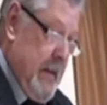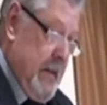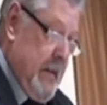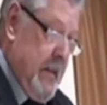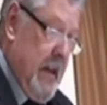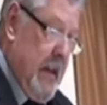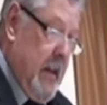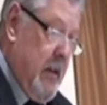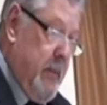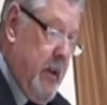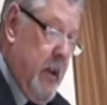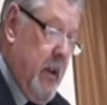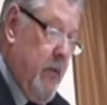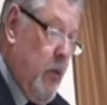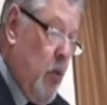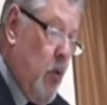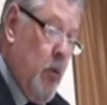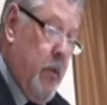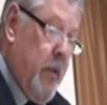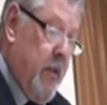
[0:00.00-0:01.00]
telling me
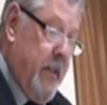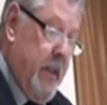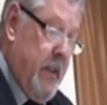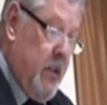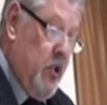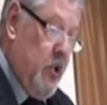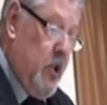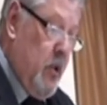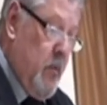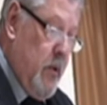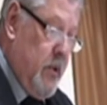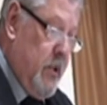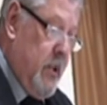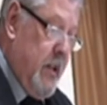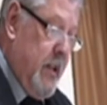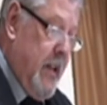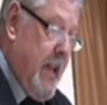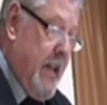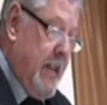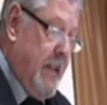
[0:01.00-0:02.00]
of all the things she
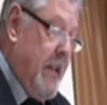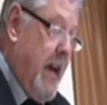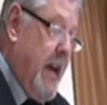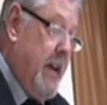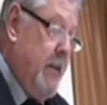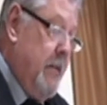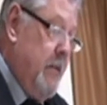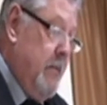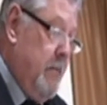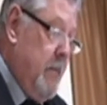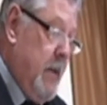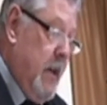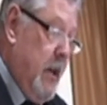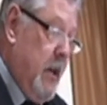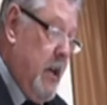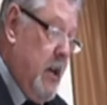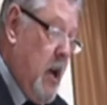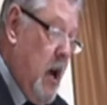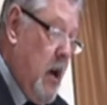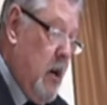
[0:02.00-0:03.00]
wanted to get done
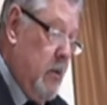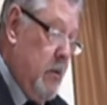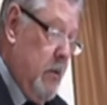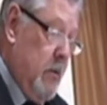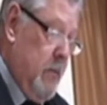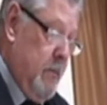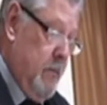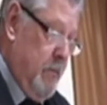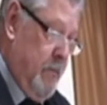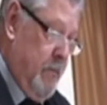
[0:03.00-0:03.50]
in her garden,